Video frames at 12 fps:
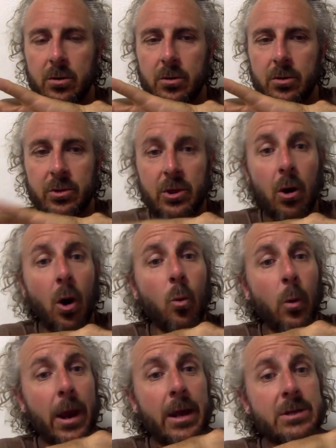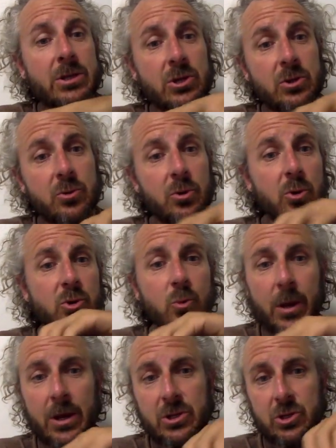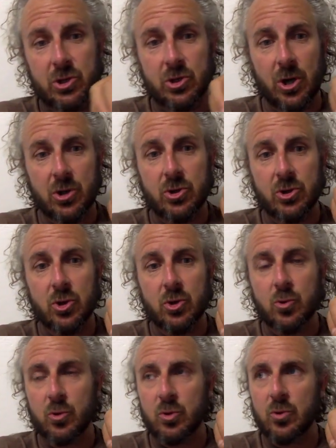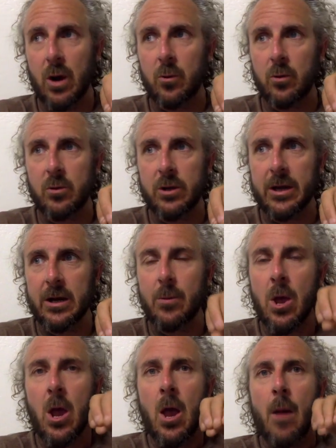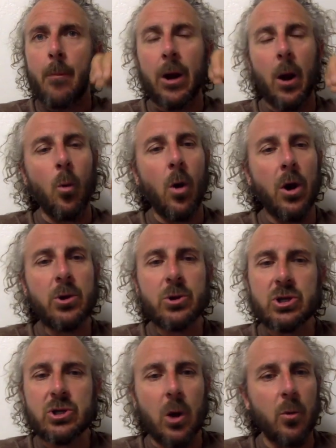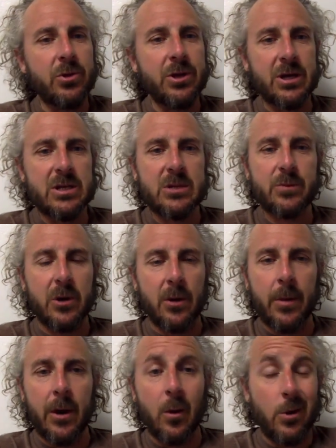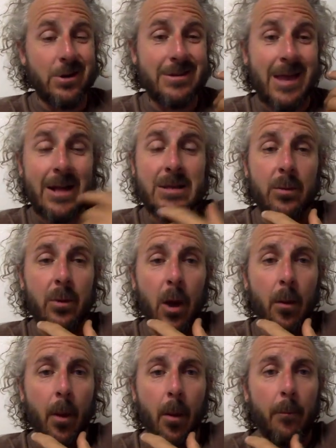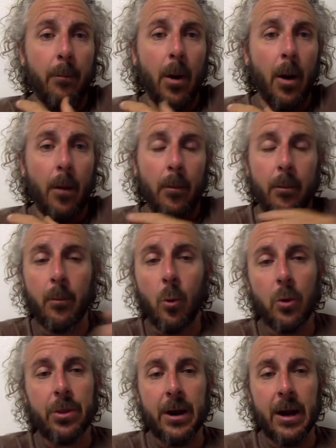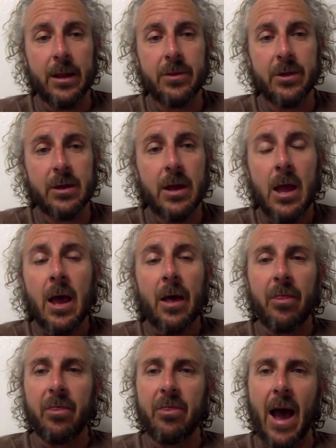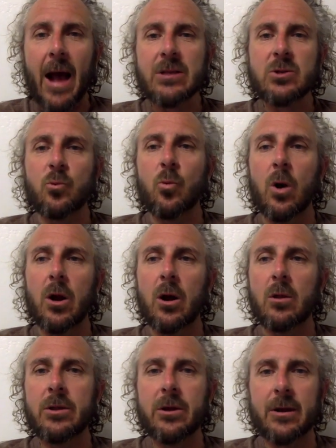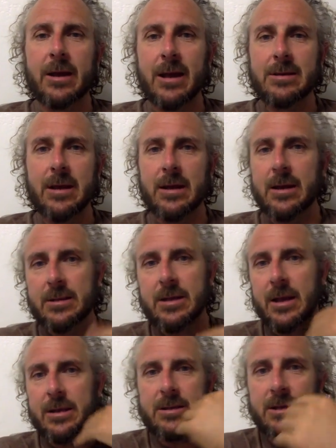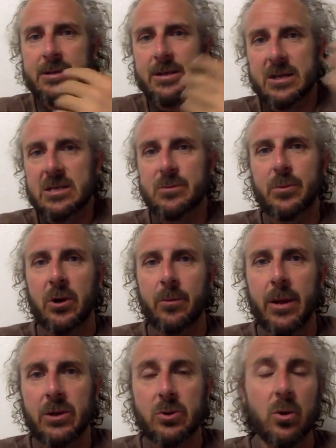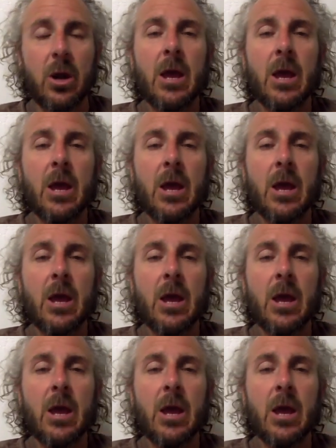there are ways to do those, ways to structure those, which I will look at them. But I want you to start with the experimental, because that's more than anything, that's what a lyric essay is it's experimental.